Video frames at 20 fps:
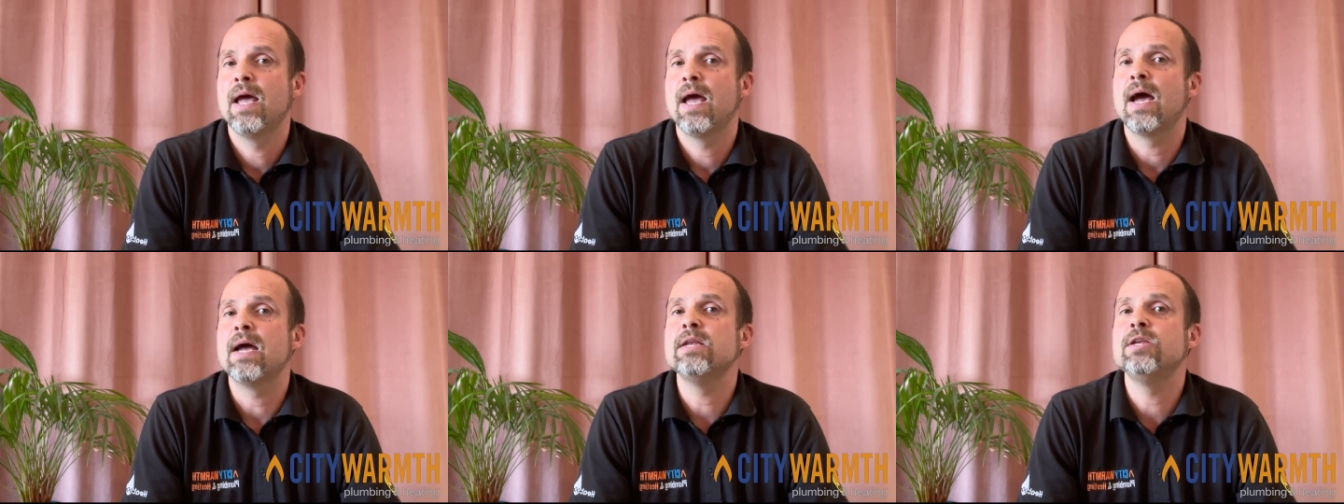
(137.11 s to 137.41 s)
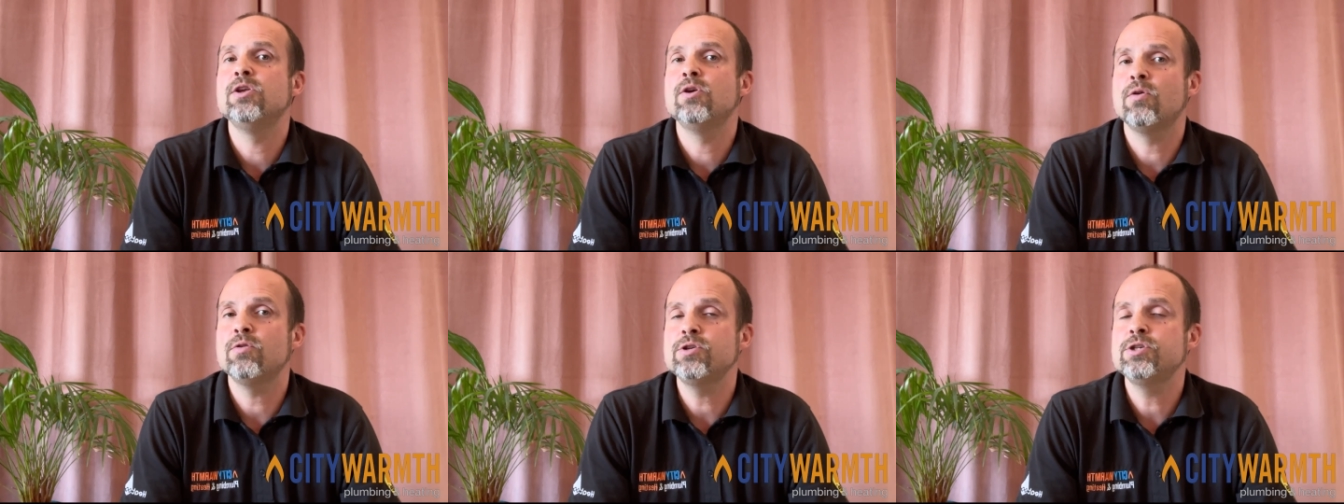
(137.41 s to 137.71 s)

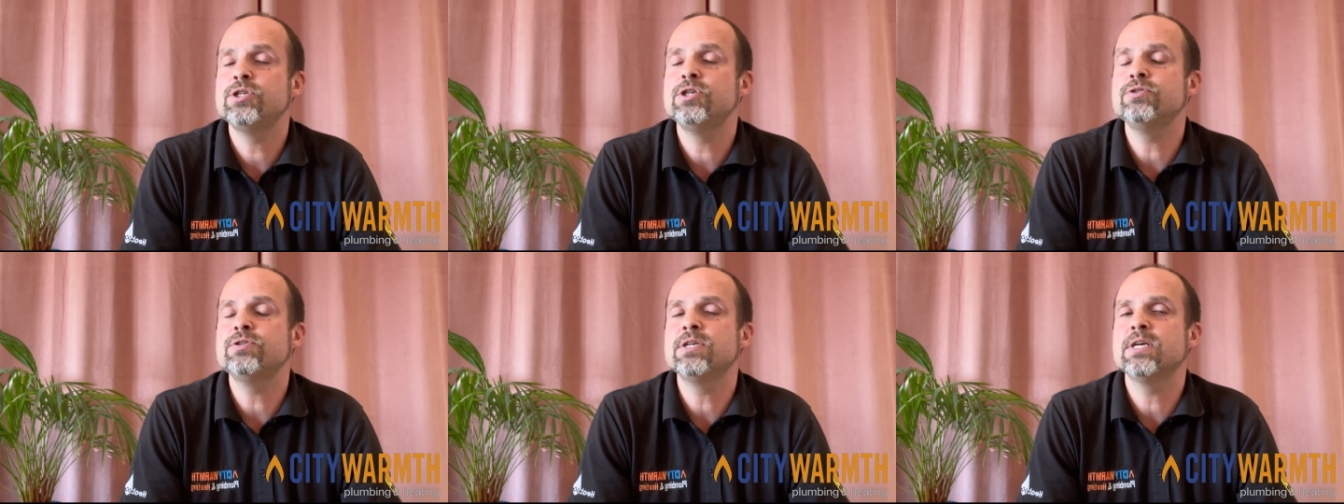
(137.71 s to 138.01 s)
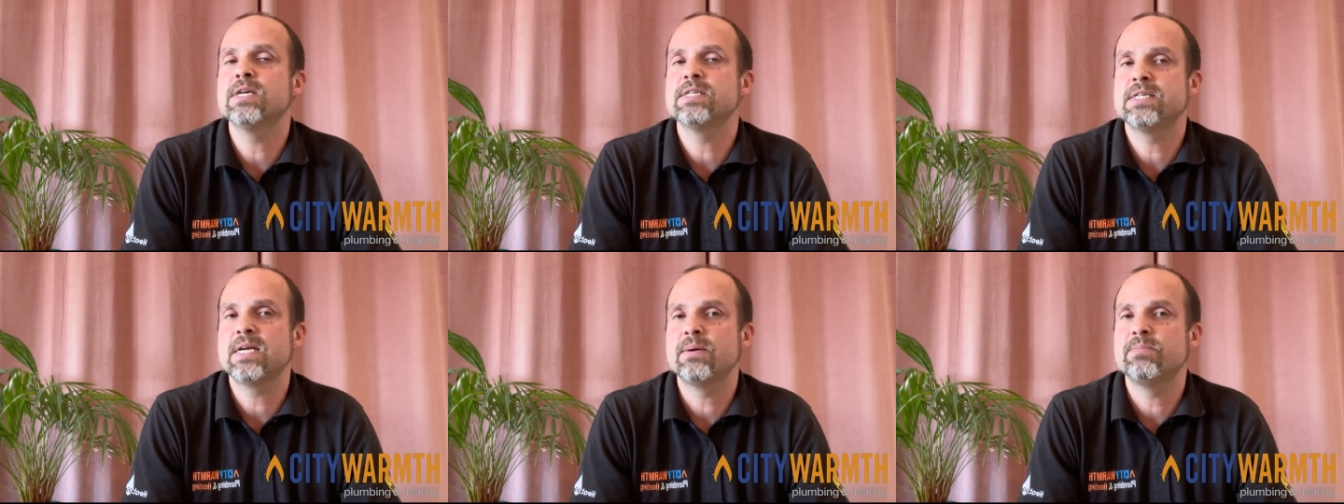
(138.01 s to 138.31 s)
and you're
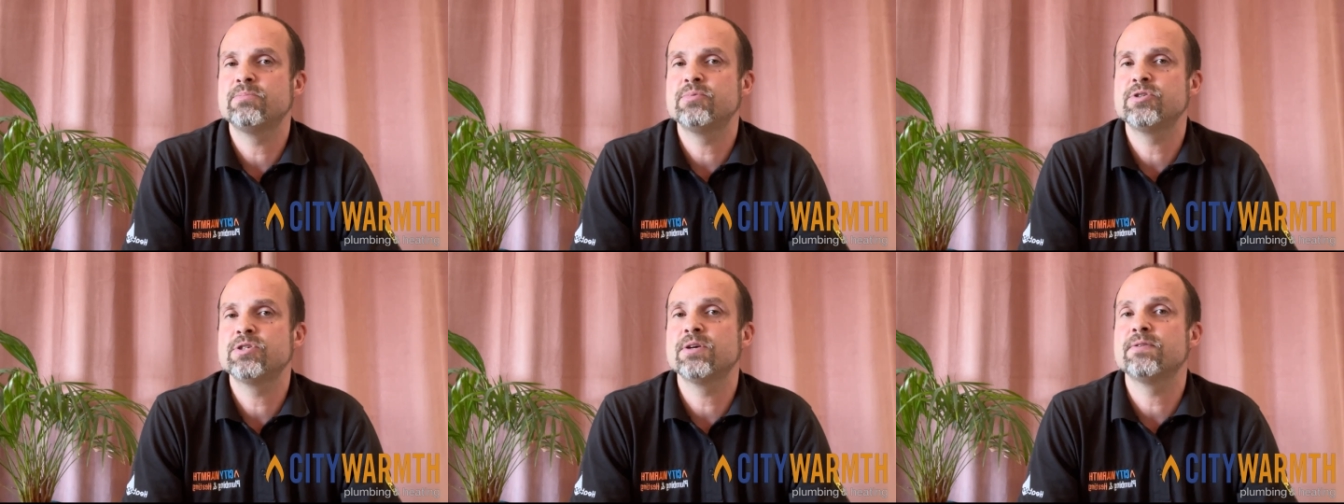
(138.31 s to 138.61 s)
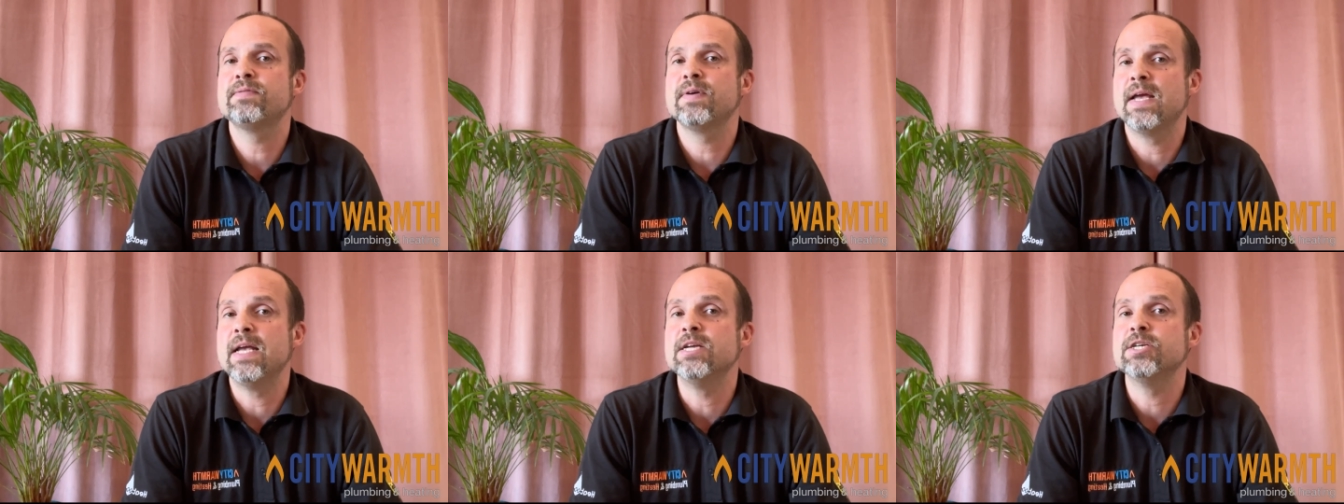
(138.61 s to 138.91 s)
choosing a temperature
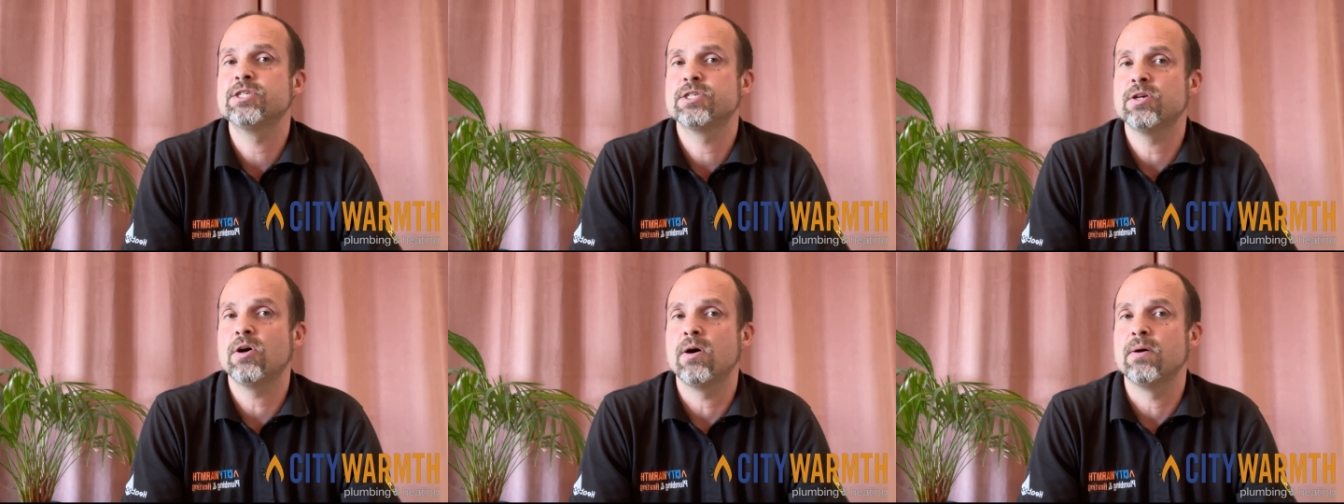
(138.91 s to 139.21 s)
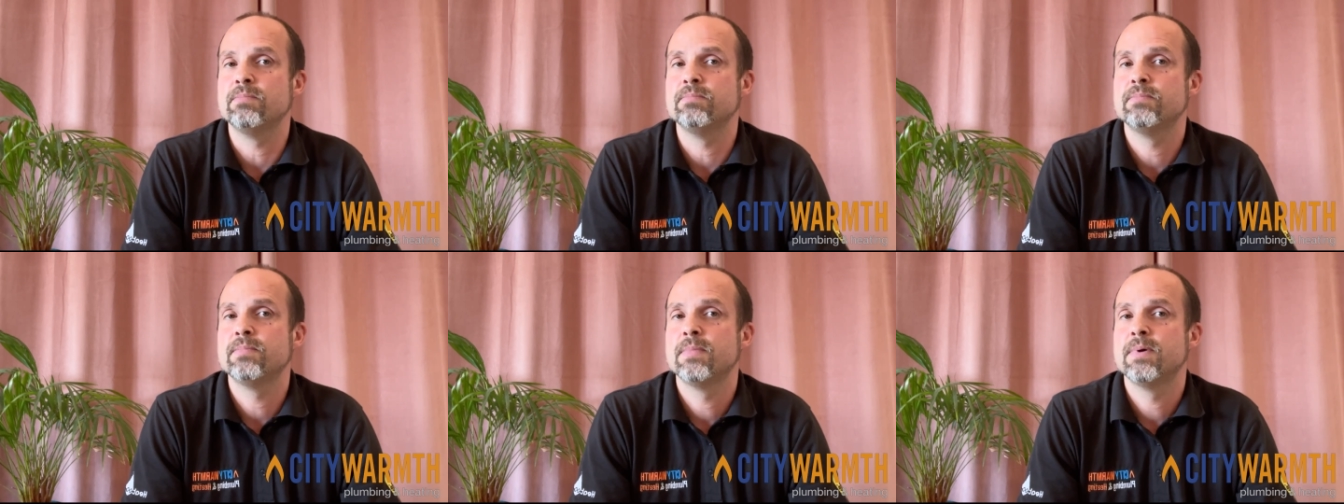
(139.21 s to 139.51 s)
for each time.